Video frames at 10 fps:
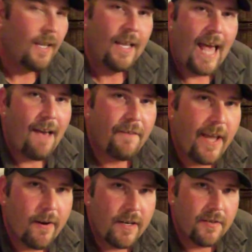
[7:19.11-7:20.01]
Half an
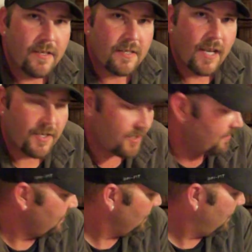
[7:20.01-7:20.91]
hour into the
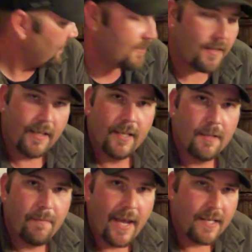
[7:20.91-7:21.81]
session, nothing in the
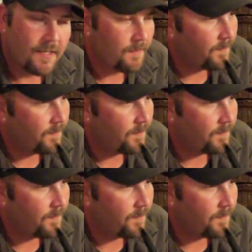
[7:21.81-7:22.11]
base.